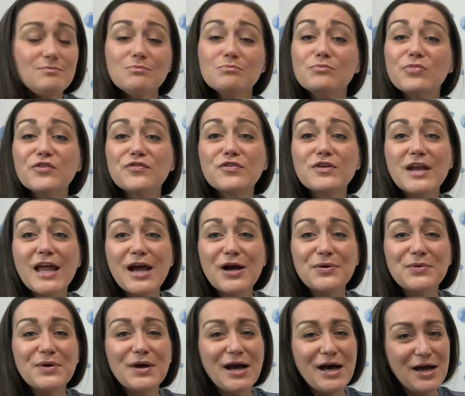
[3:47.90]
But for
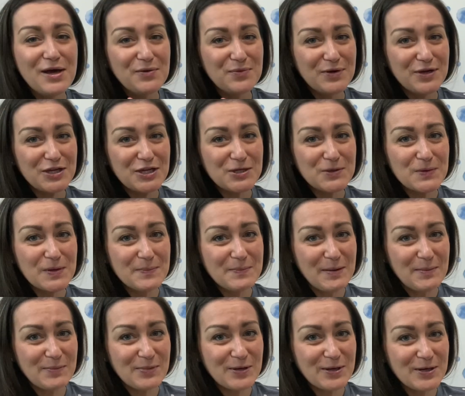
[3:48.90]
now, I want you to
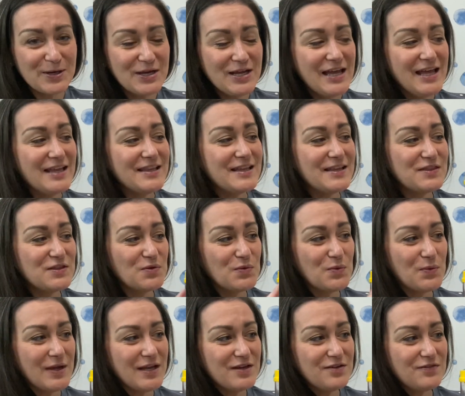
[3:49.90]
remember that the
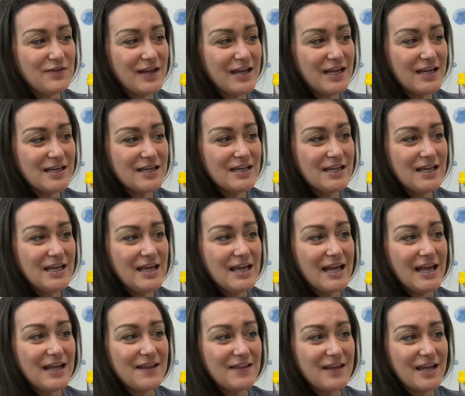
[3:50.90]
wind vane
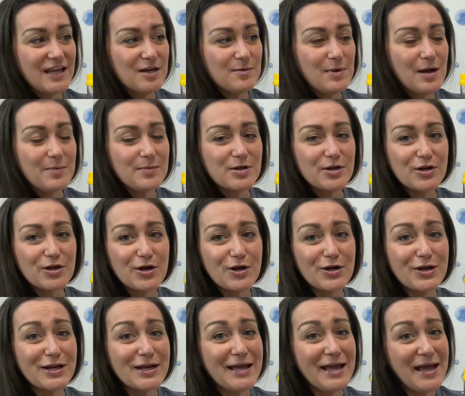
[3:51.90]
and the anemometer are
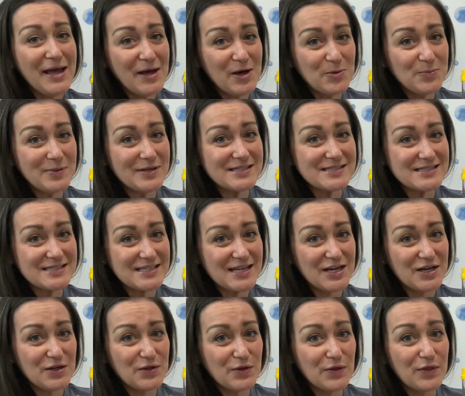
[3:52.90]
going to help us
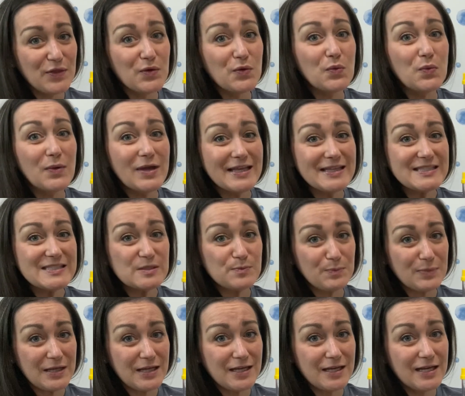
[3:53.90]
tell the wind
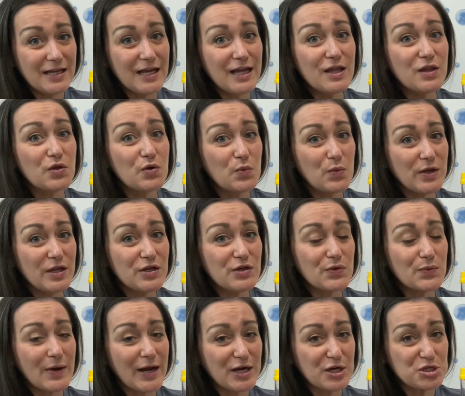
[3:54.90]
speed and the wind
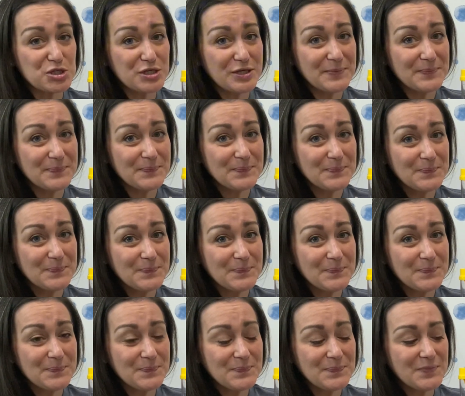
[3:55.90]
direction.
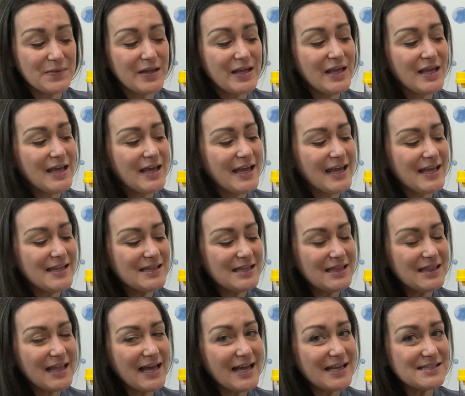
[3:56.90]
And the
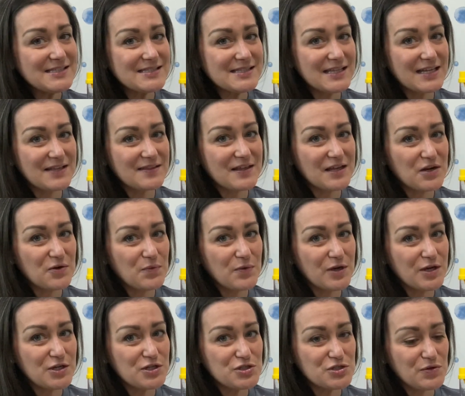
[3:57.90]
last thing that I want
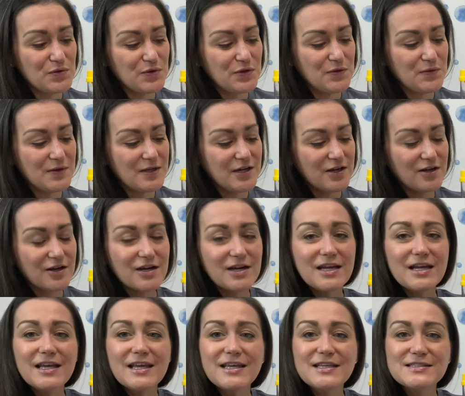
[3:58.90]
to show you here
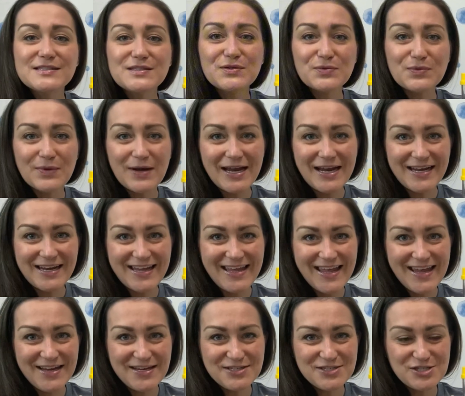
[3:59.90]
is rain
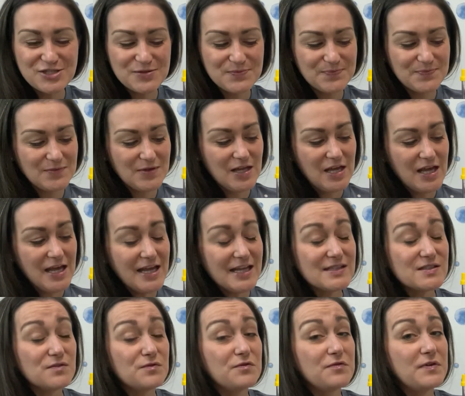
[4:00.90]
gauge.
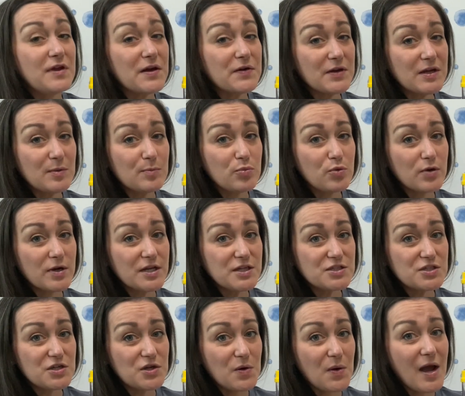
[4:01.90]
It's very important
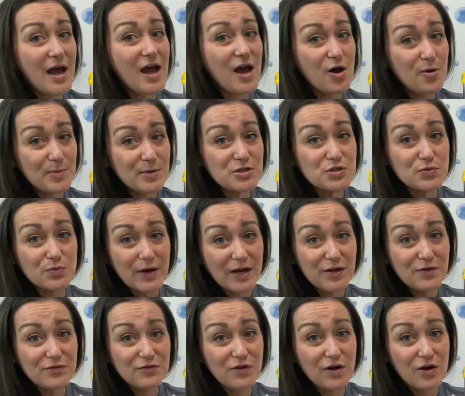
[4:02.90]
to know how much
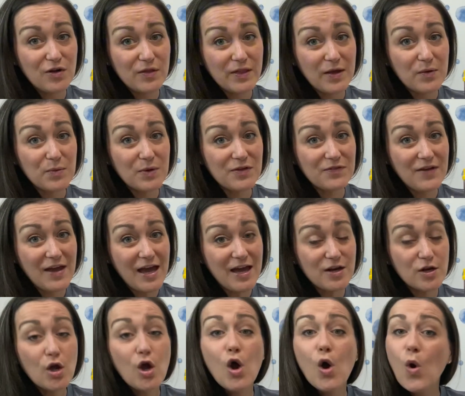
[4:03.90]
rainfall that we've had
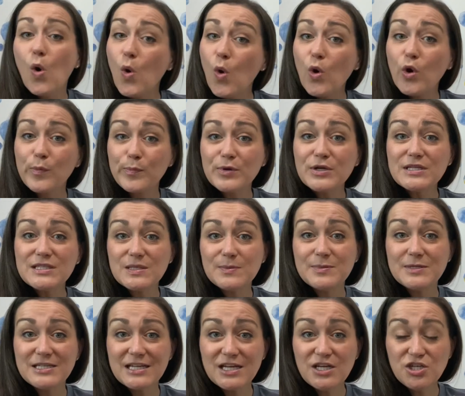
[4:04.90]
or
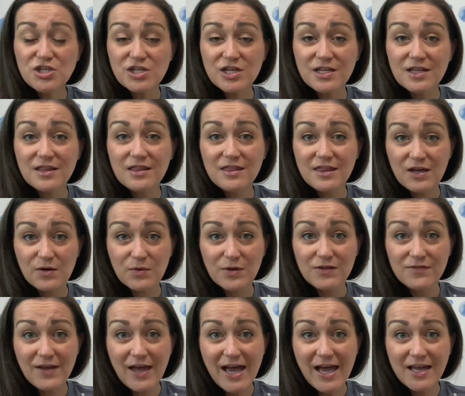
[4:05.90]
precipitation that we've
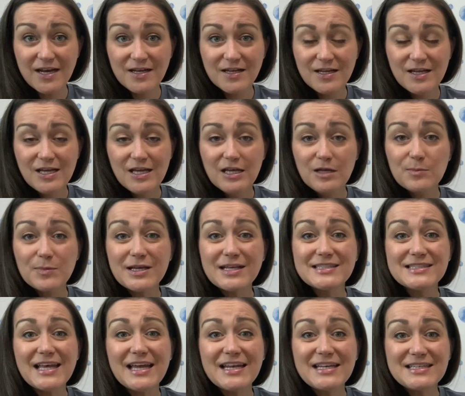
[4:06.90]
had, because
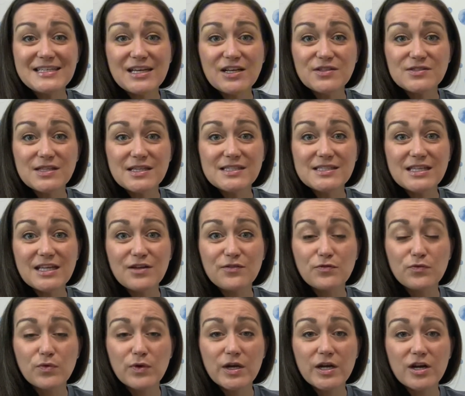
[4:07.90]
that tells us if
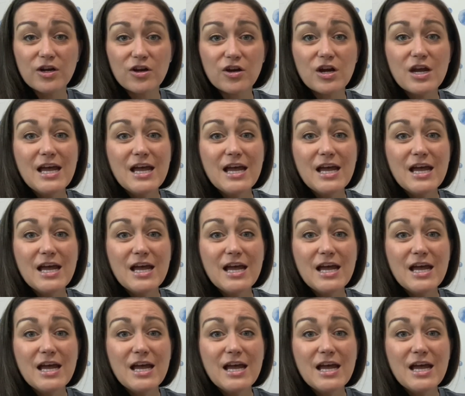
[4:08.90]
we're